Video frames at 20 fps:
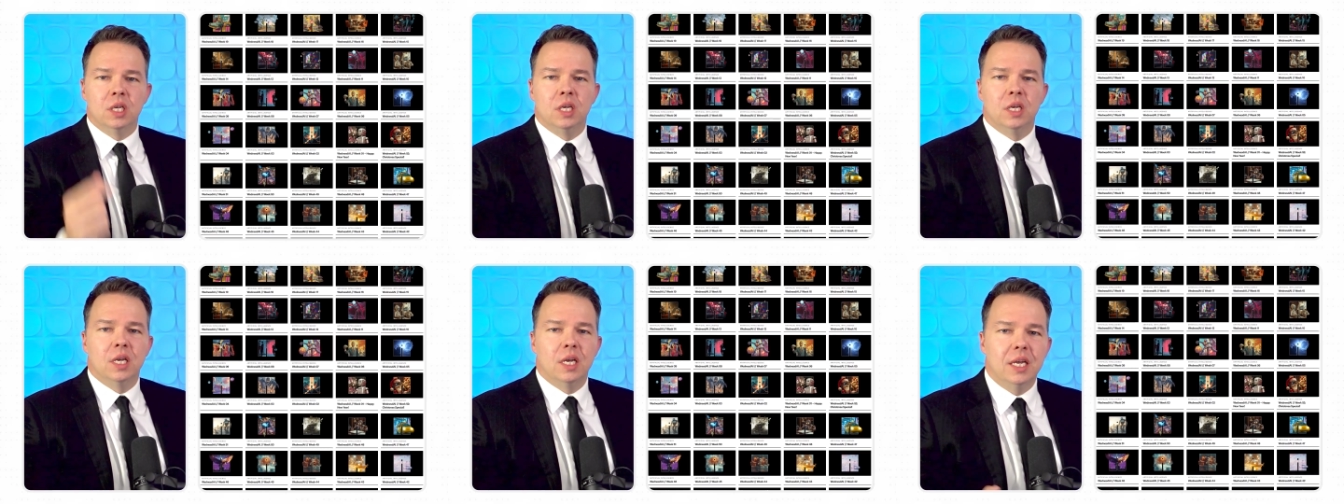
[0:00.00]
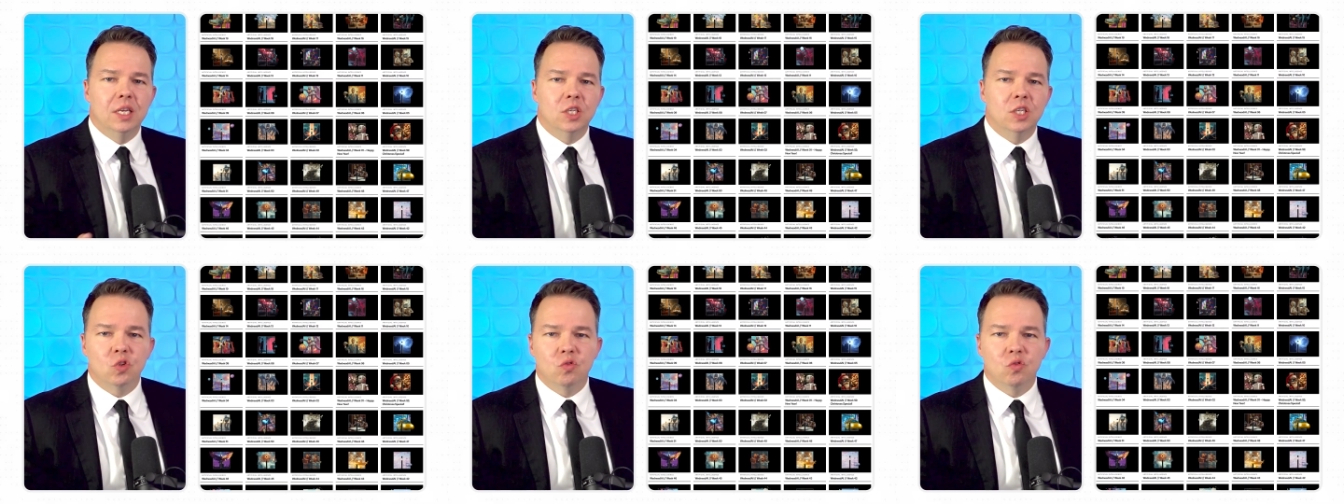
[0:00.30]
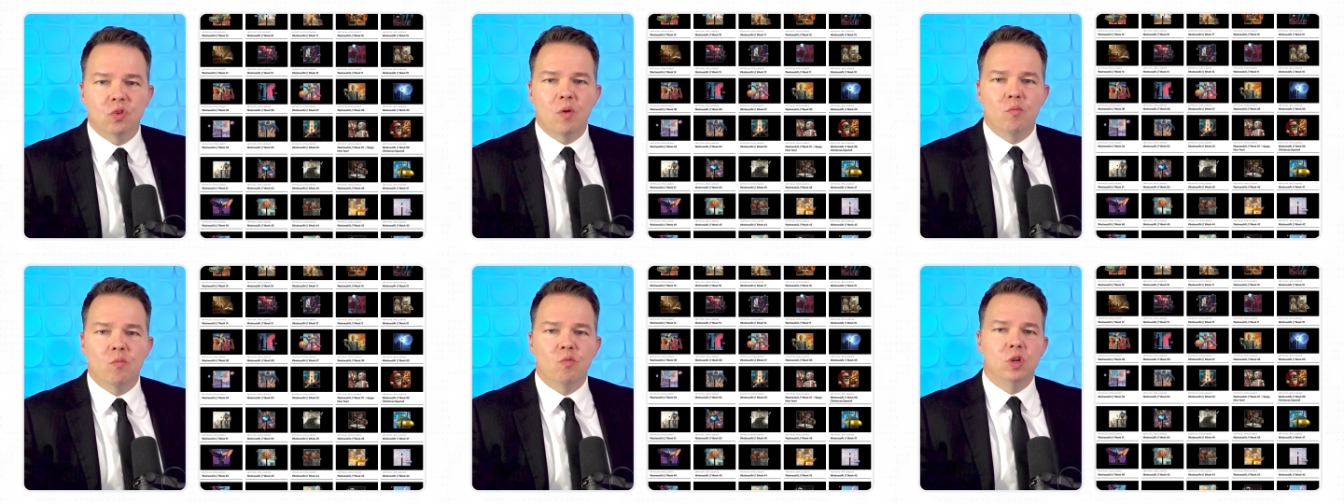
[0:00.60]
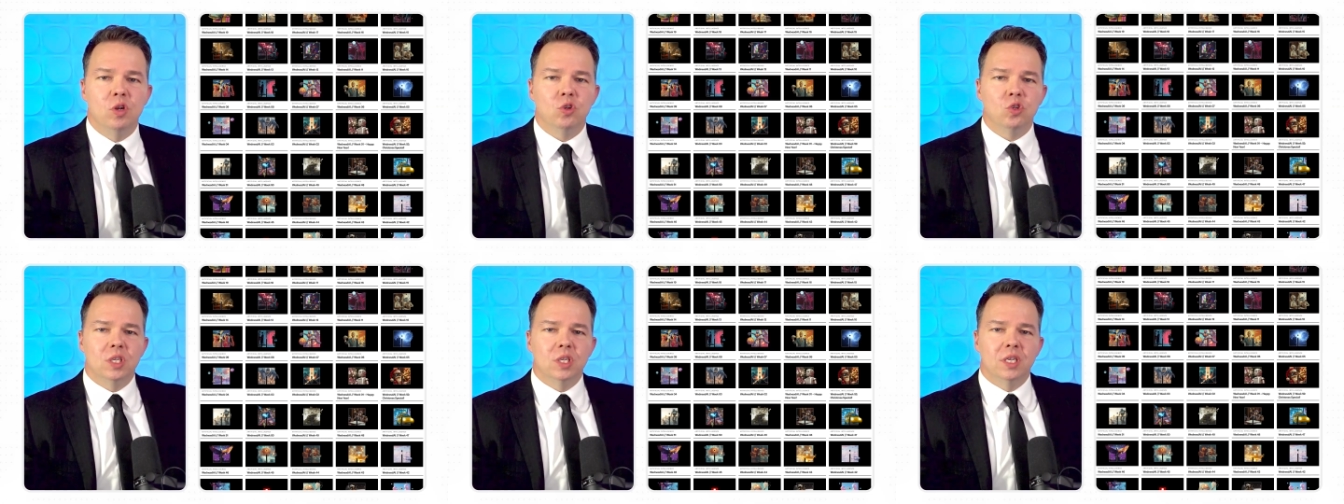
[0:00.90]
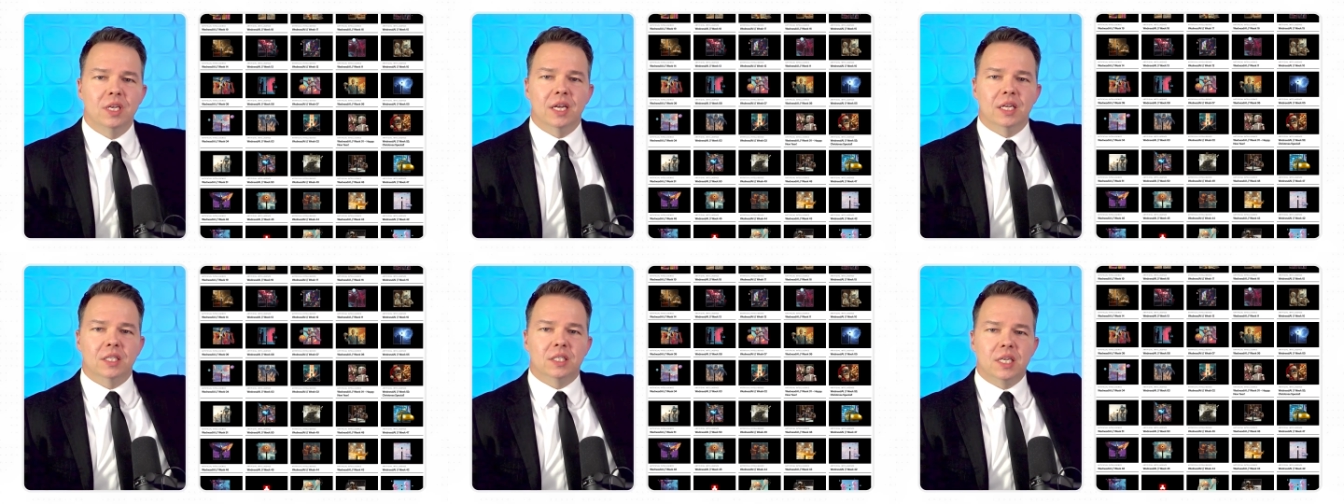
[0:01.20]
Instagram Reels,
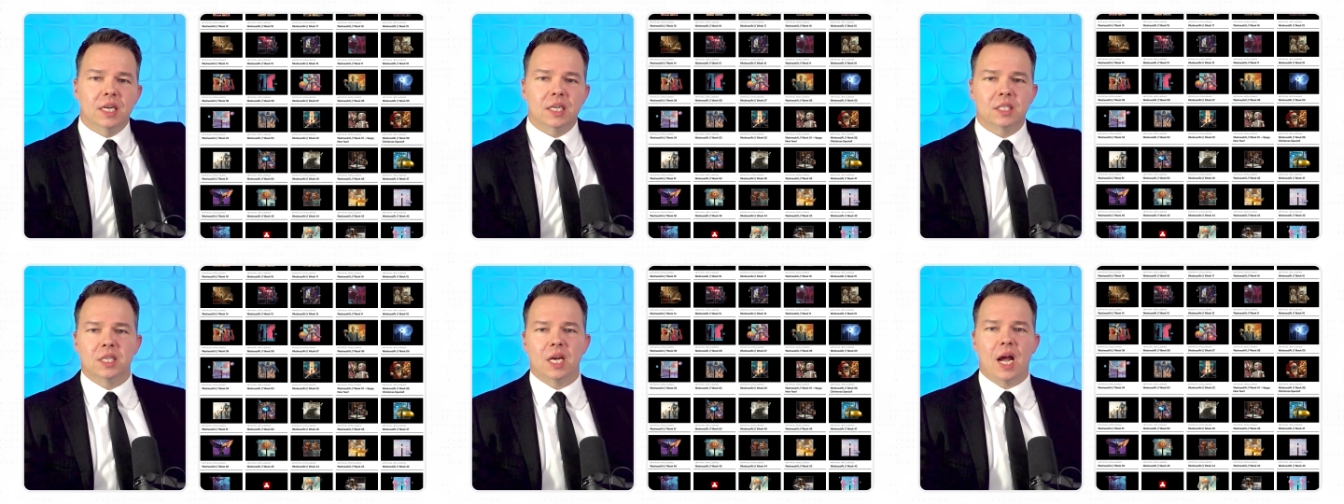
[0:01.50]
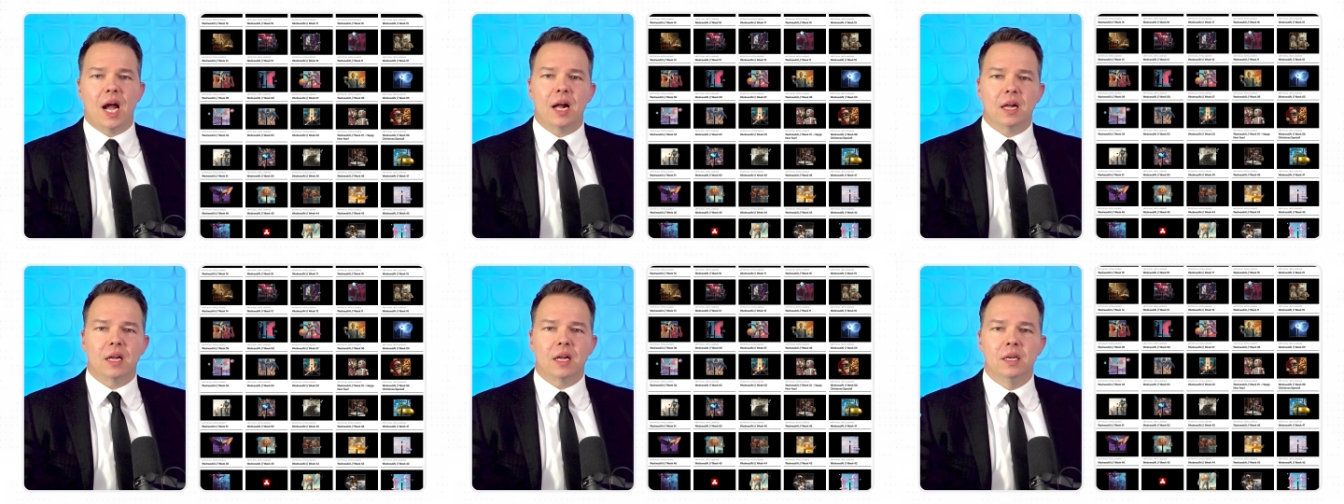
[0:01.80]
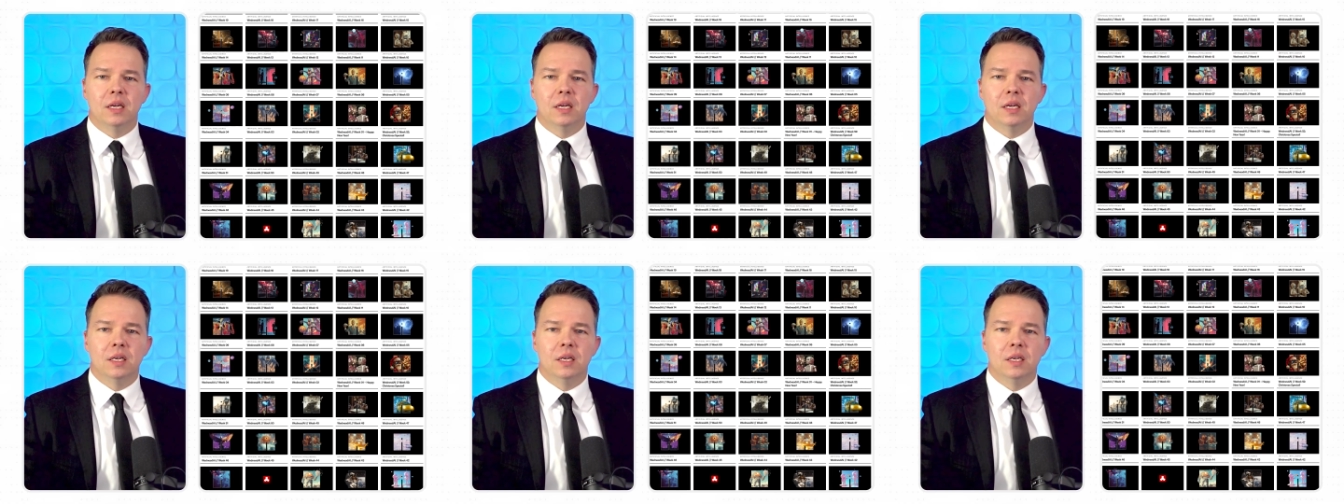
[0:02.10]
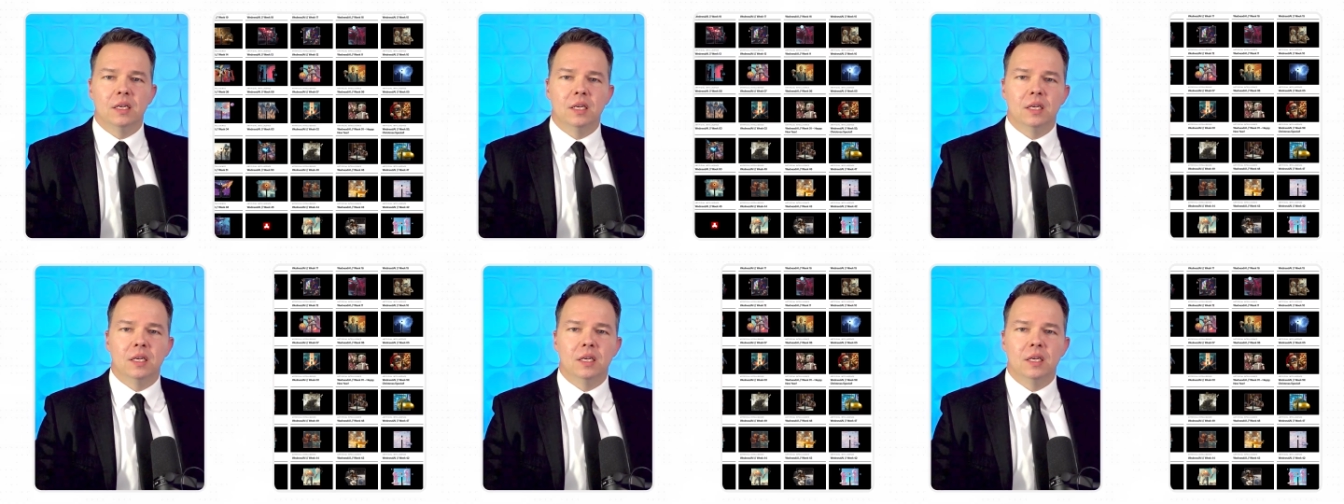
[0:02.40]
and TikTok. If